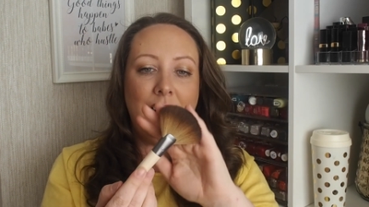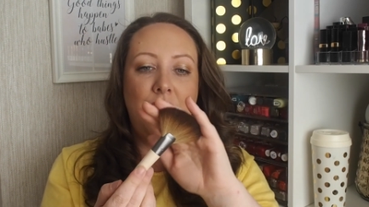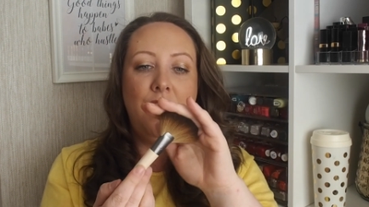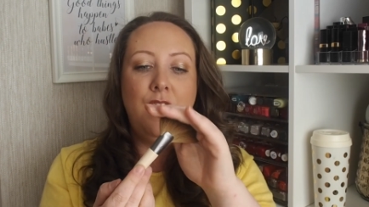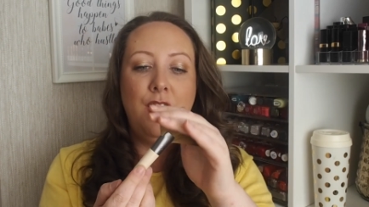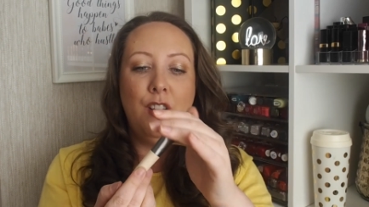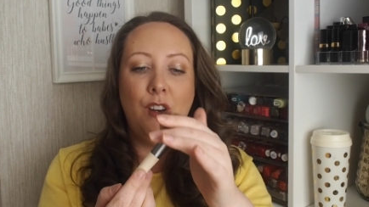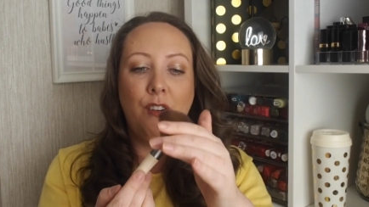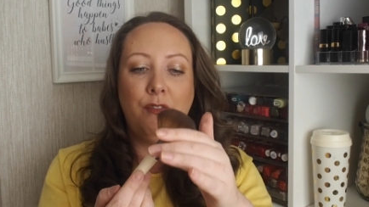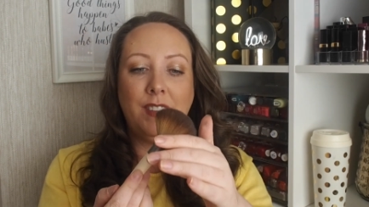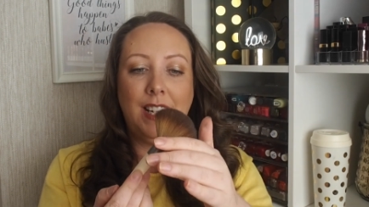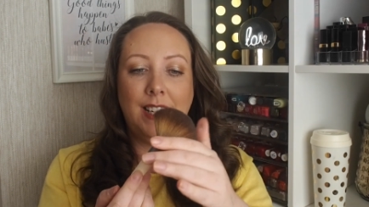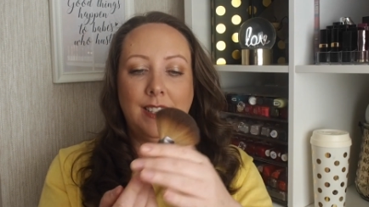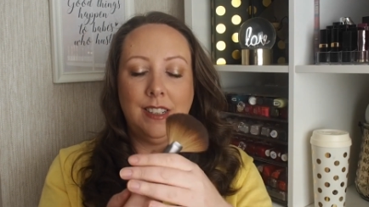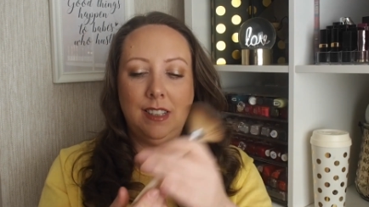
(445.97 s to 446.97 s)
Love
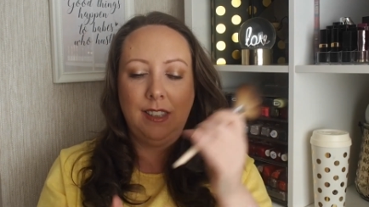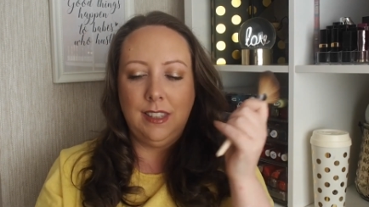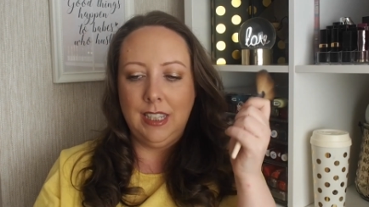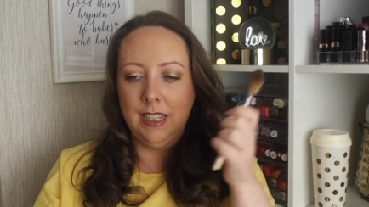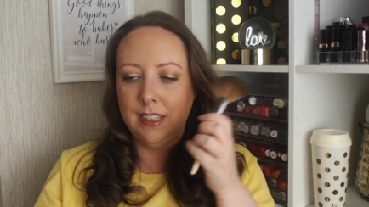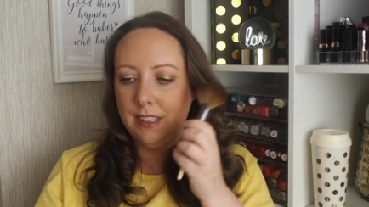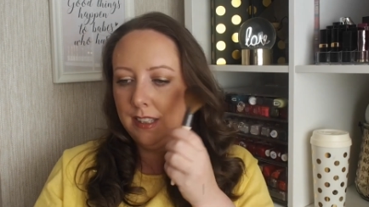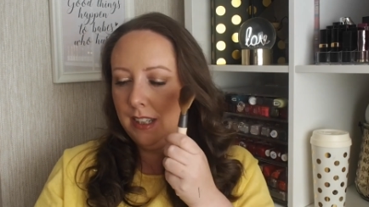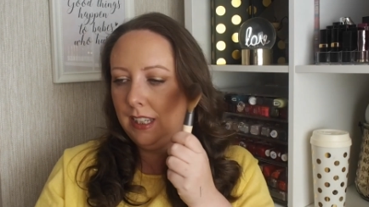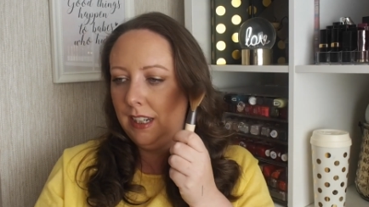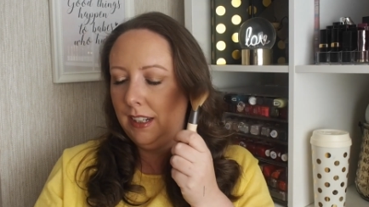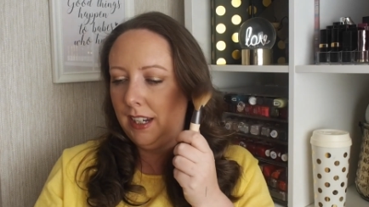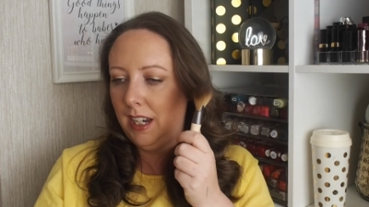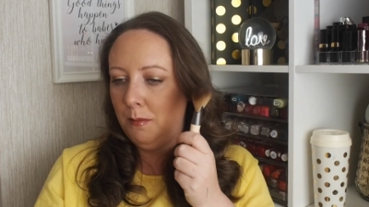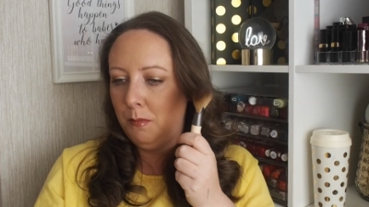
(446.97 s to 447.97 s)
that. This, I
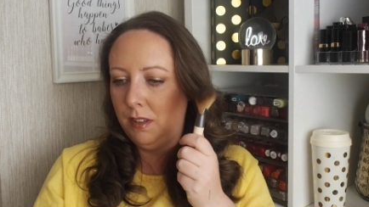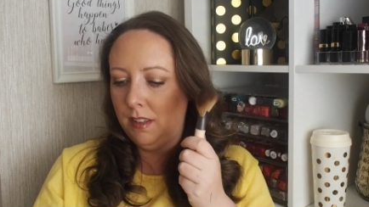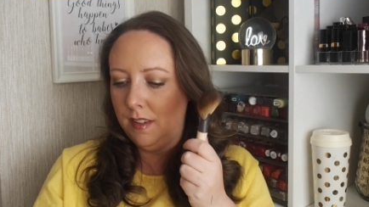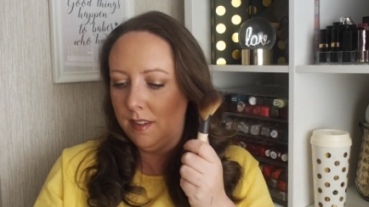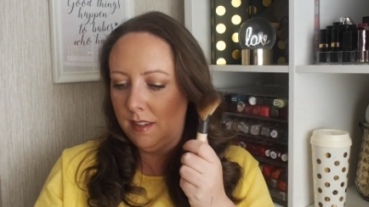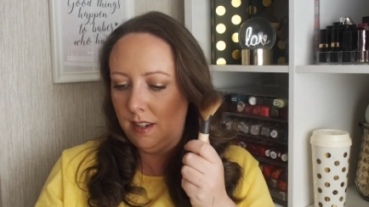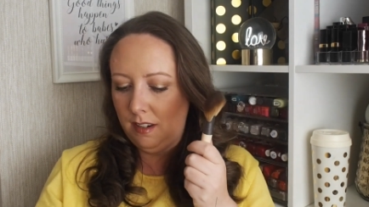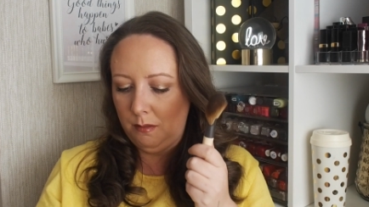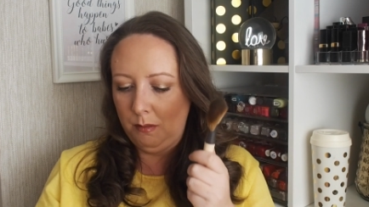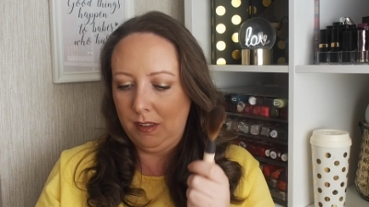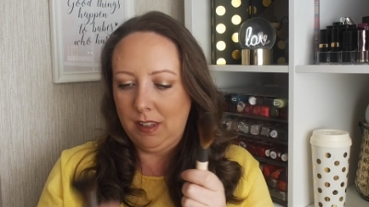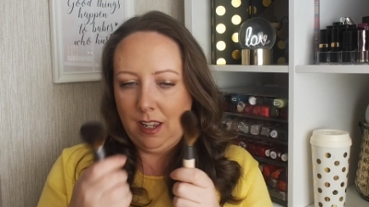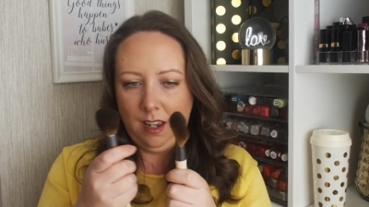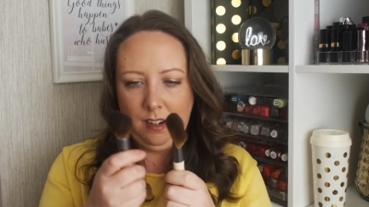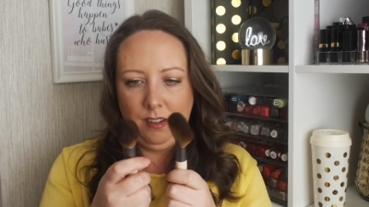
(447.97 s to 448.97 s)
think, came with the set with
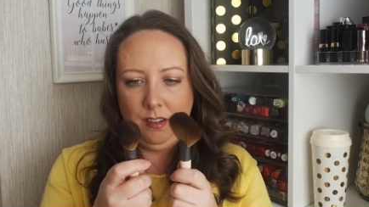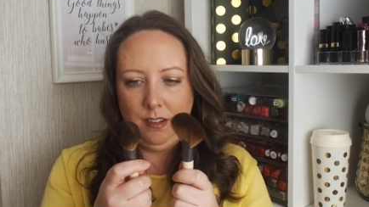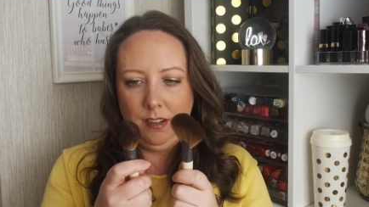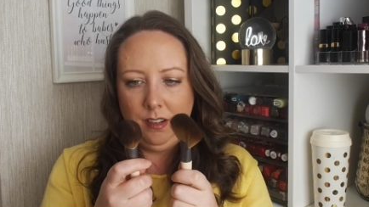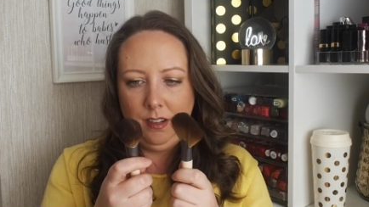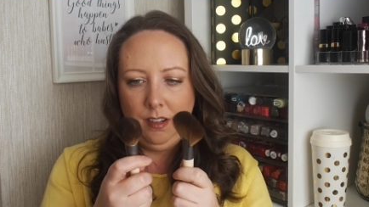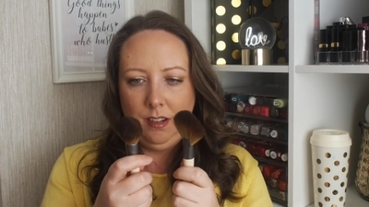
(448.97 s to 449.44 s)
that.